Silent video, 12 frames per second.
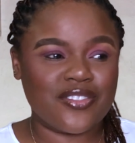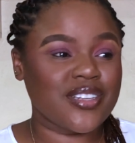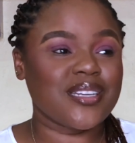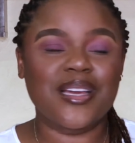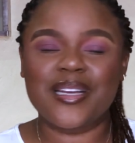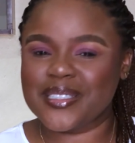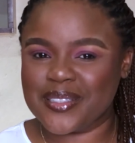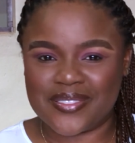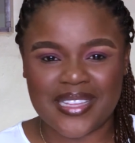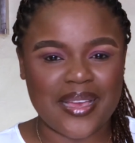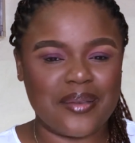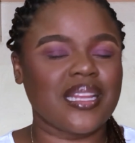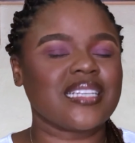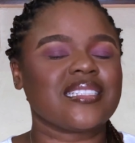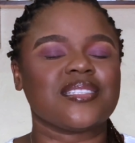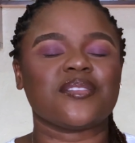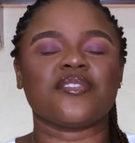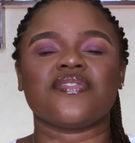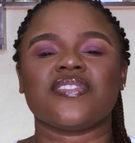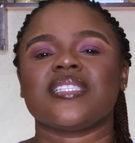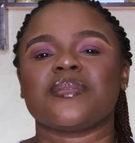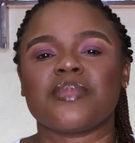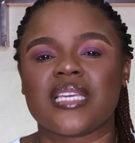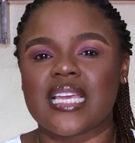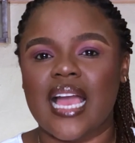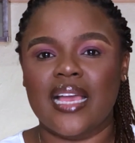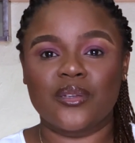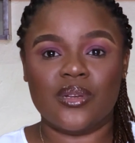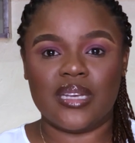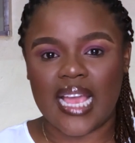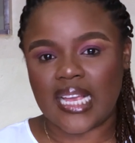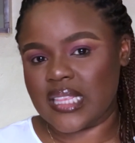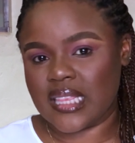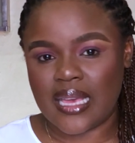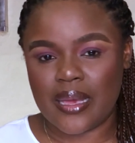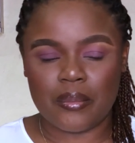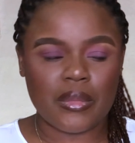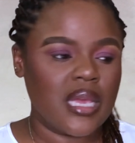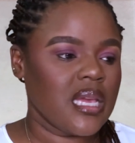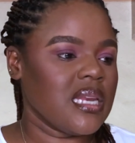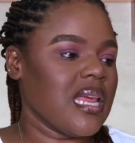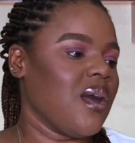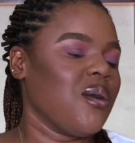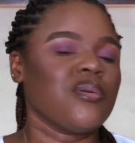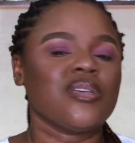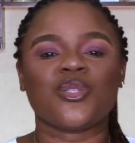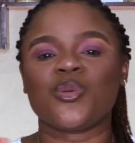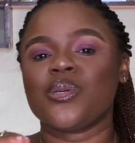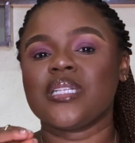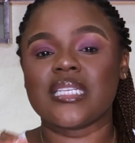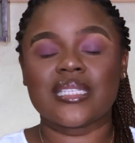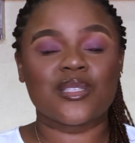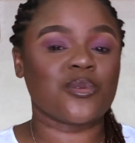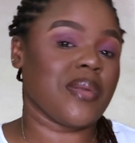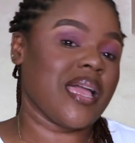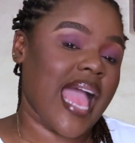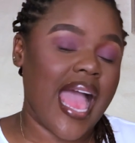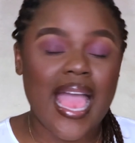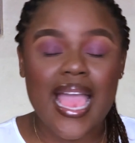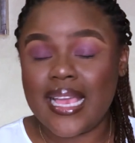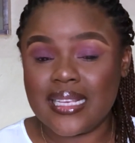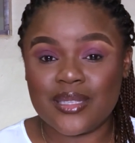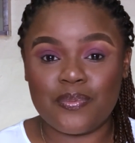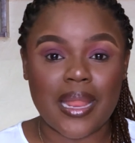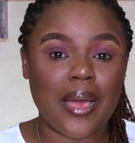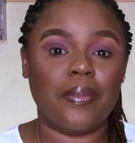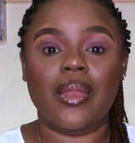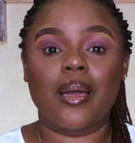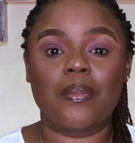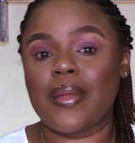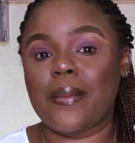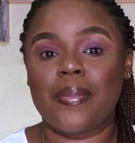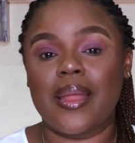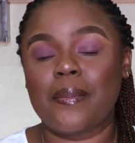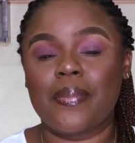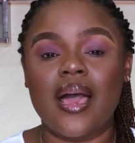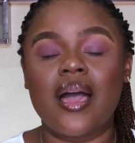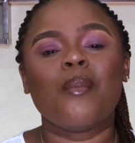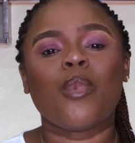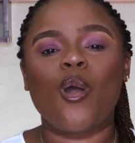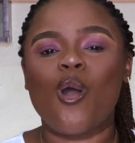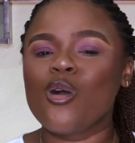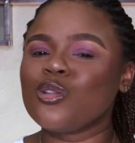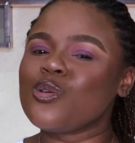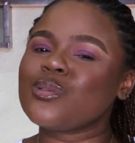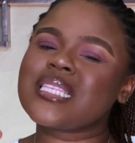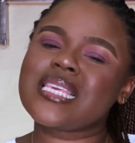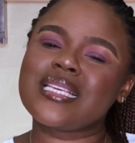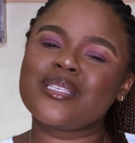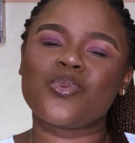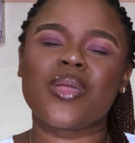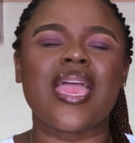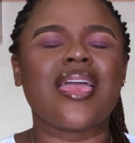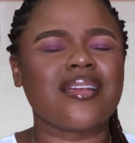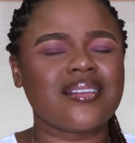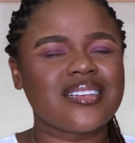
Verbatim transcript: For the longest of time, lashes don't fit me, I don't like them, they are always doing this to my eyes, blah blah blah blah blah. But all those things were